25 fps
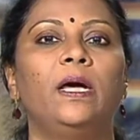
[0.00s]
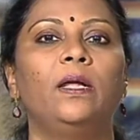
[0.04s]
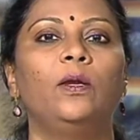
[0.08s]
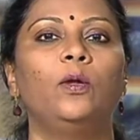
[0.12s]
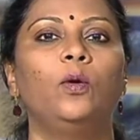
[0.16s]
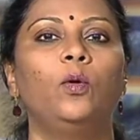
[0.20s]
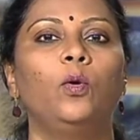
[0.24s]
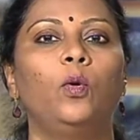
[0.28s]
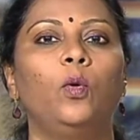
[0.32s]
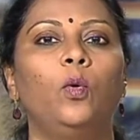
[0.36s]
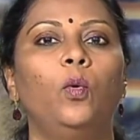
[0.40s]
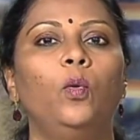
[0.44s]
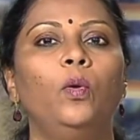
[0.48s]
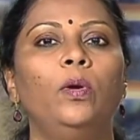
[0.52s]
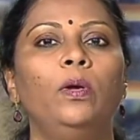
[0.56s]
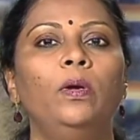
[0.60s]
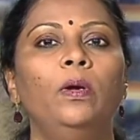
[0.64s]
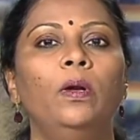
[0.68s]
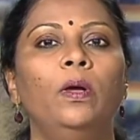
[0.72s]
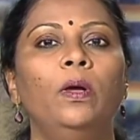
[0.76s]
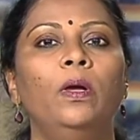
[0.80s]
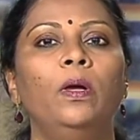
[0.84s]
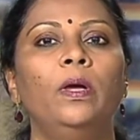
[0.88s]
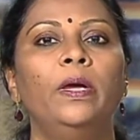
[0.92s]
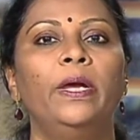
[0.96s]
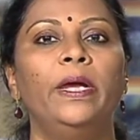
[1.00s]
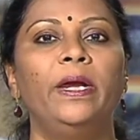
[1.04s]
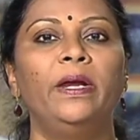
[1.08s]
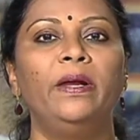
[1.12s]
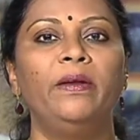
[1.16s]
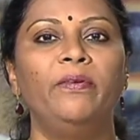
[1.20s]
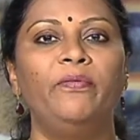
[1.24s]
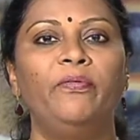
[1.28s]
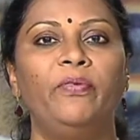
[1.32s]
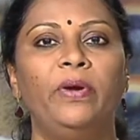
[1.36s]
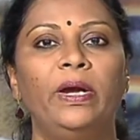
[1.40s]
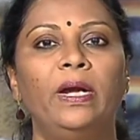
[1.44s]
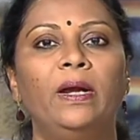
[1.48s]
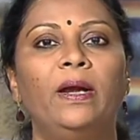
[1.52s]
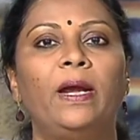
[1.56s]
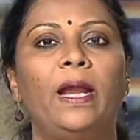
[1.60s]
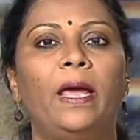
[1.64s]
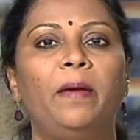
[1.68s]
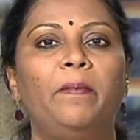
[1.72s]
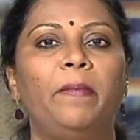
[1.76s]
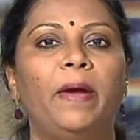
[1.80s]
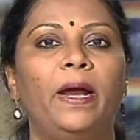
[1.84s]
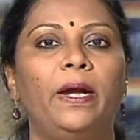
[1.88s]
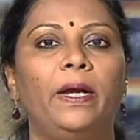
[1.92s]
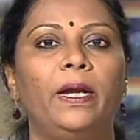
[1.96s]
are grown in different
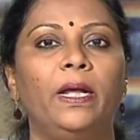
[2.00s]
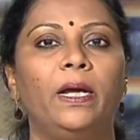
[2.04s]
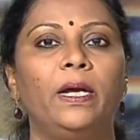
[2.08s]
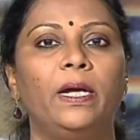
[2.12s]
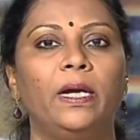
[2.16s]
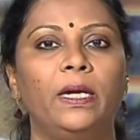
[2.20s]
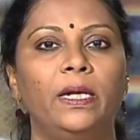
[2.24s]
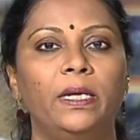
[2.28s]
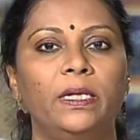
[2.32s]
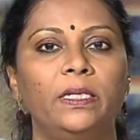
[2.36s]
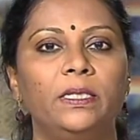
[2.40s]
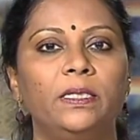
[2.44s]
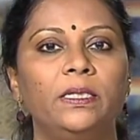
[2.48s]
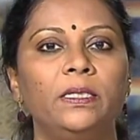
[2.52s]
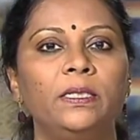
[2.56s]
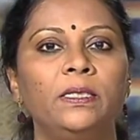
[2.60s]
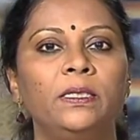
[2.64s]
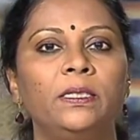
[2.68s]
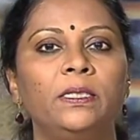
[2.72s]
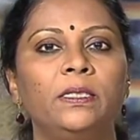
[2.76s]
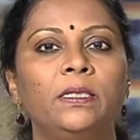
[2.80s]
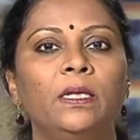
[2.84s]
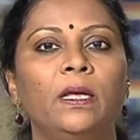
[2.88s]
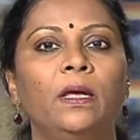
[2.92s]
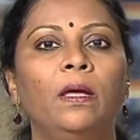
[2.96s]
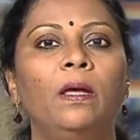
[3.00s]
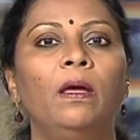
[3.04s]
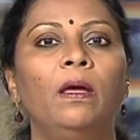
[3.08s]
climatic conditions.